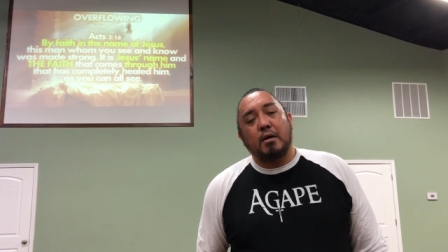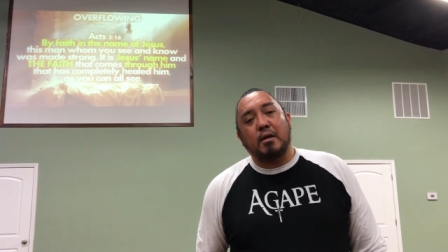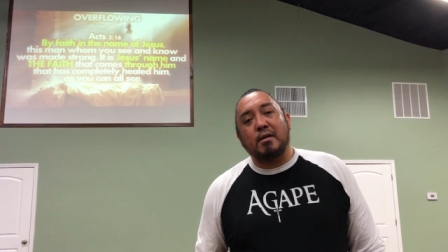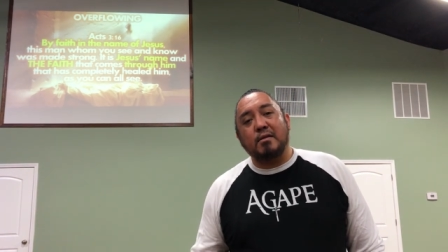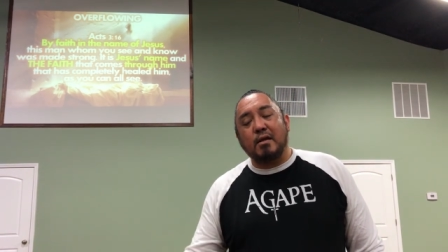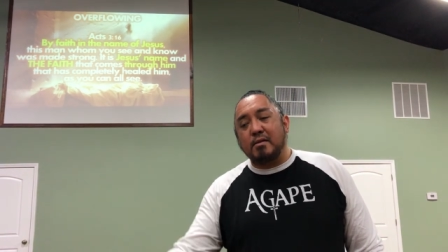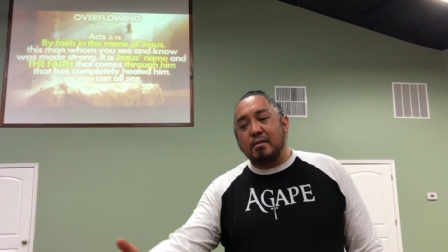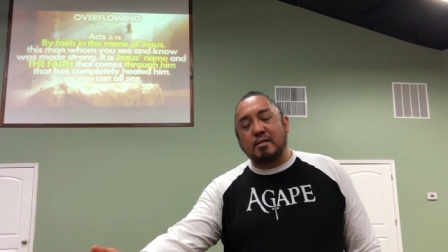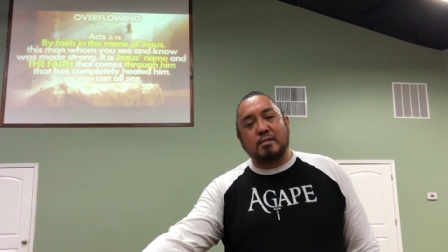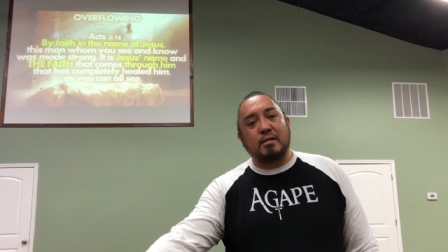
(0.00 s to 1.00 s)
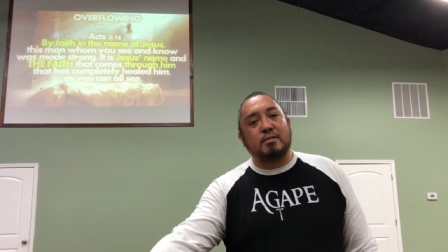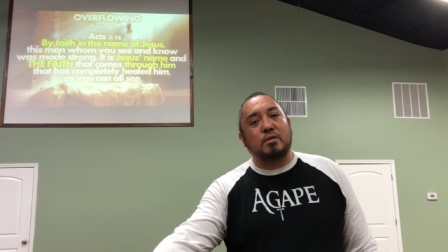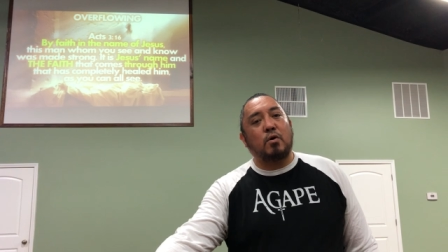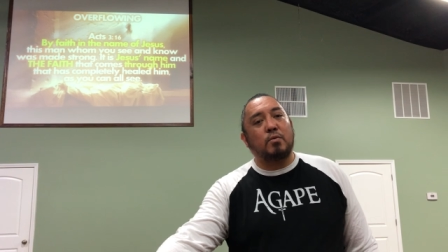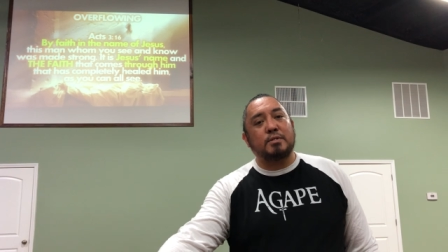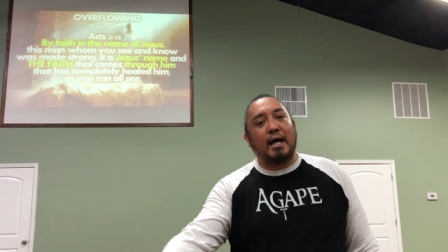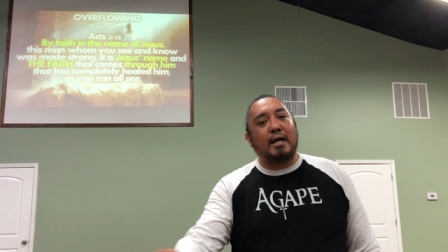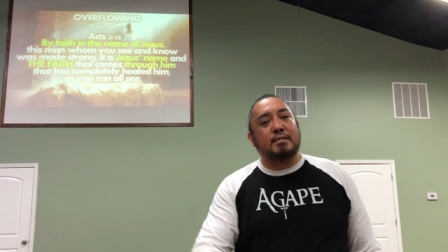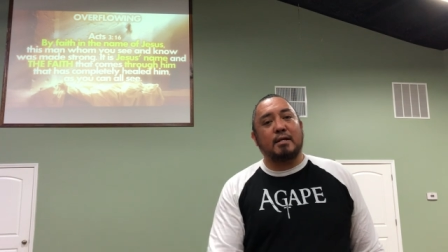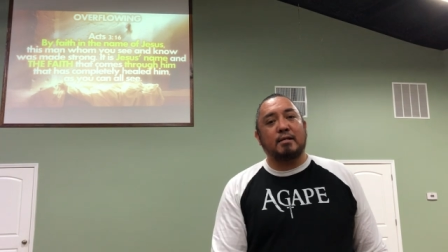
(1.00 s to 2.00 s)
And then and this, this soul was
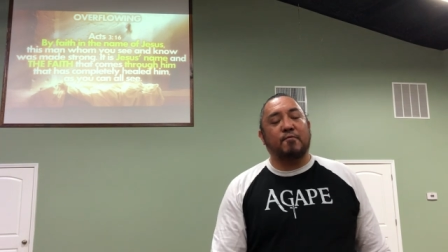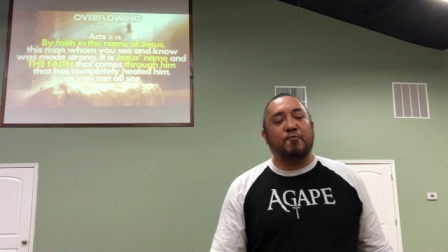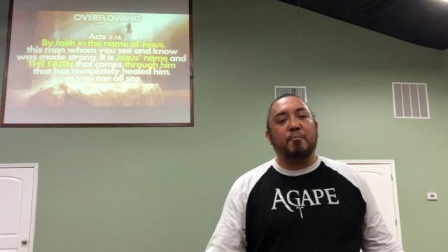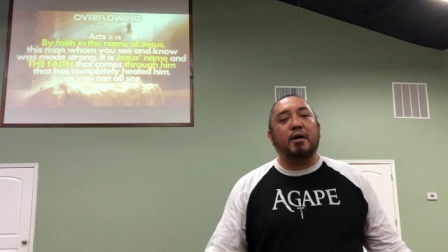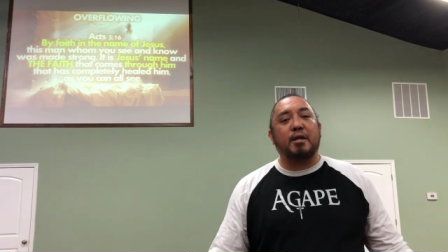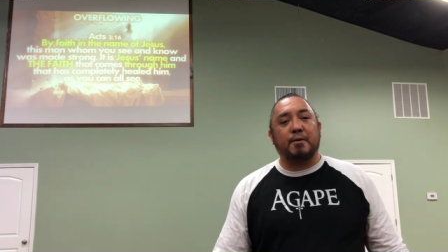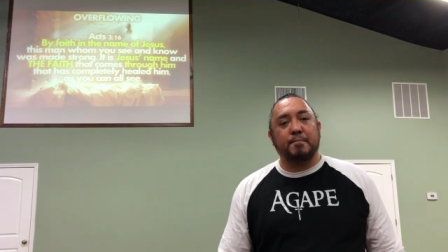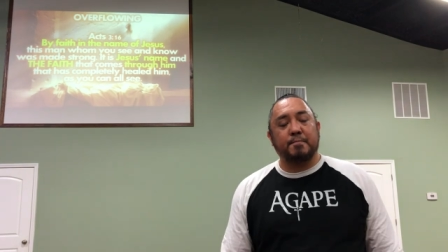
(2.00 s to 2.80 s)
asking them for money.